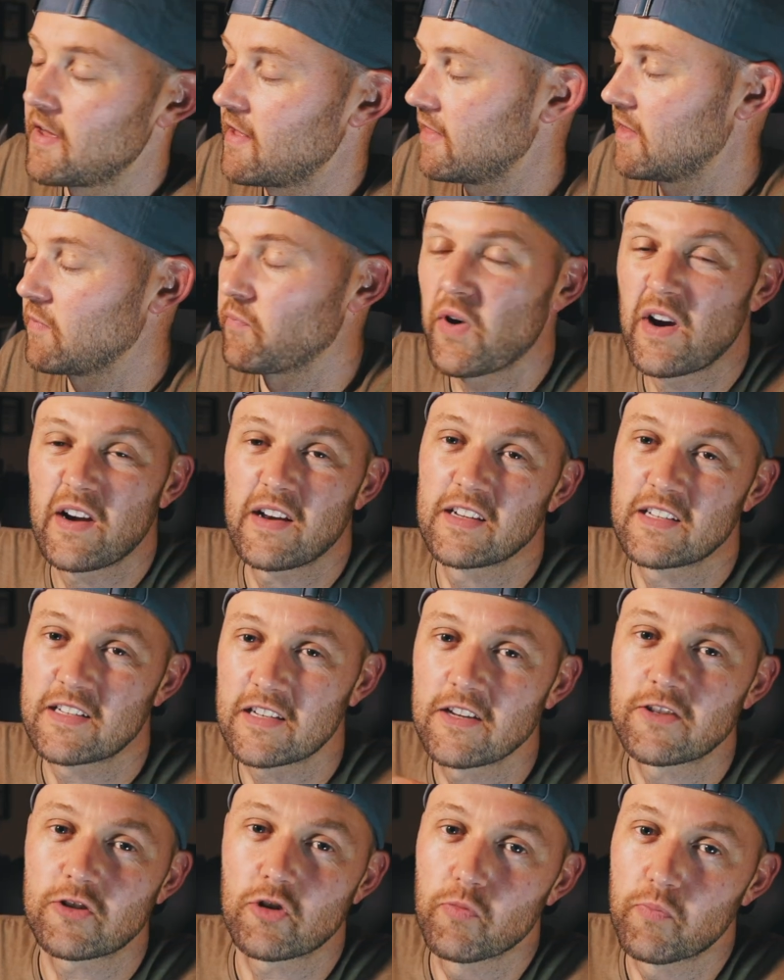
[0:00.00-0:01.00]
The brightness
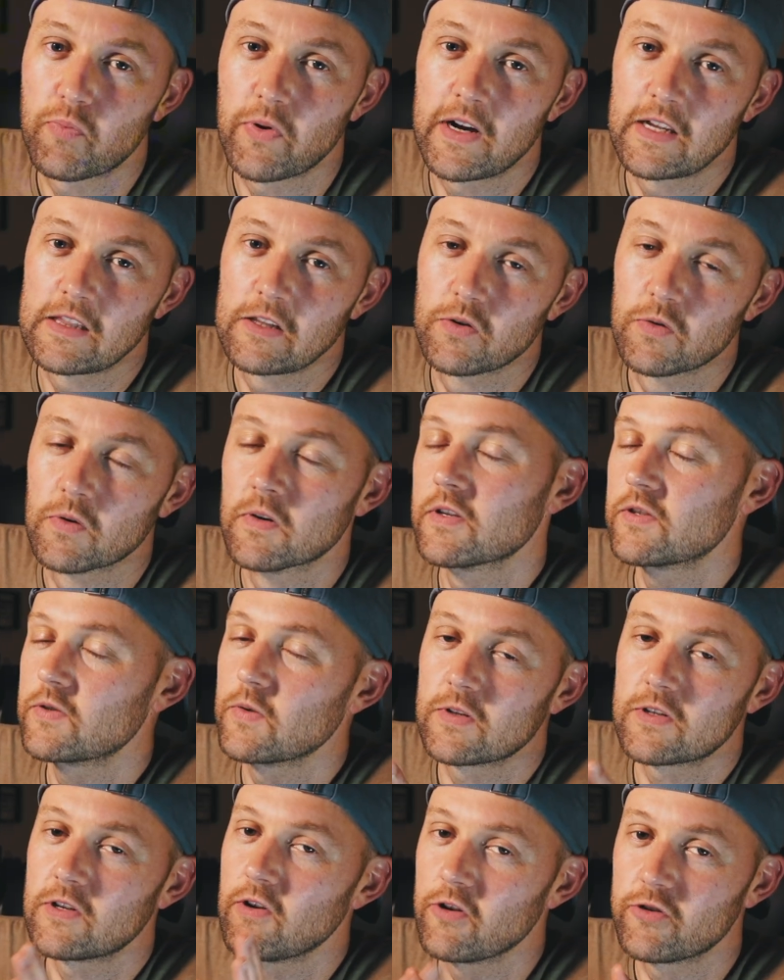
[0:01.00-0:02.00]
does go pretty low, so
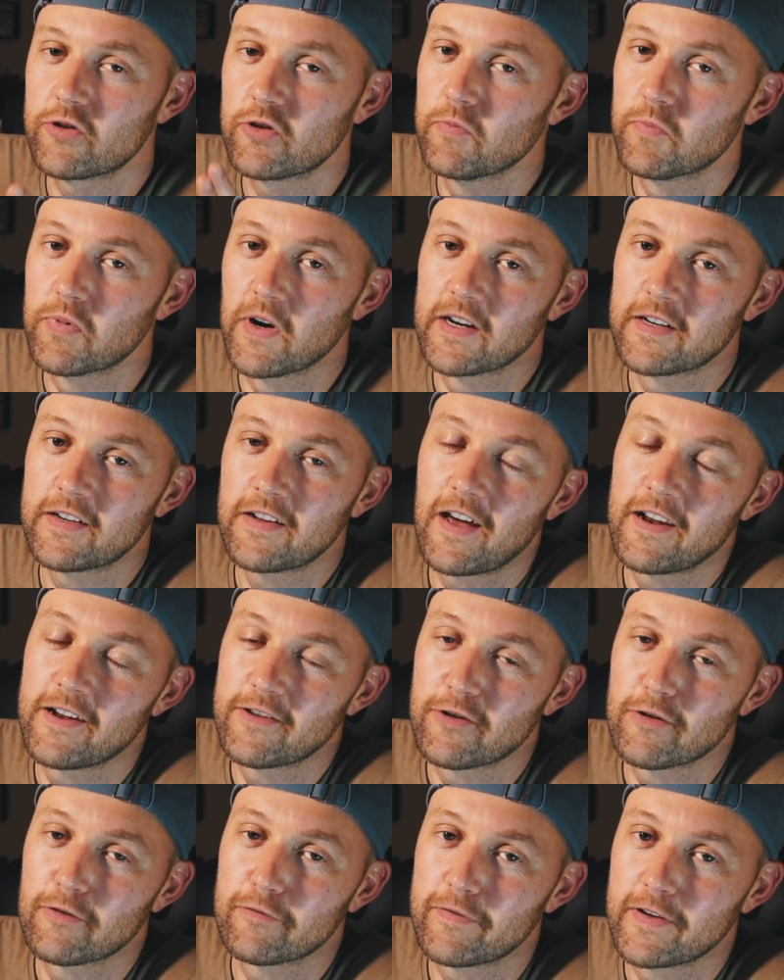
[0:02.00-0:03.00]
it's not too bright and
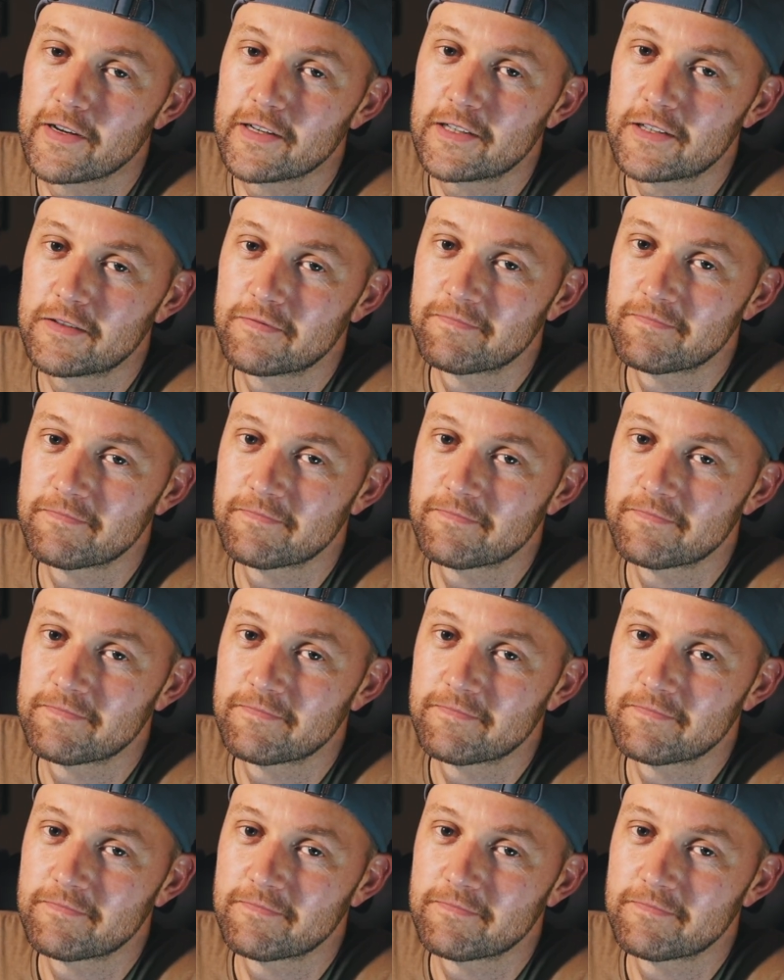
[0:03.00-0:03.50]
in your face.